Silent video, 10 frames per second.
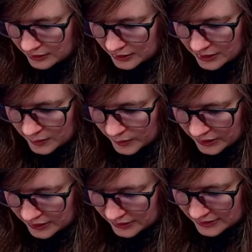I'm
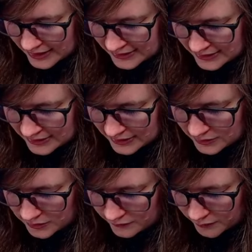like hesitant to
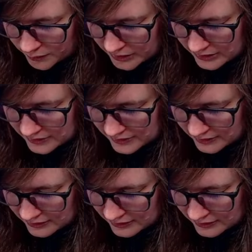do full price.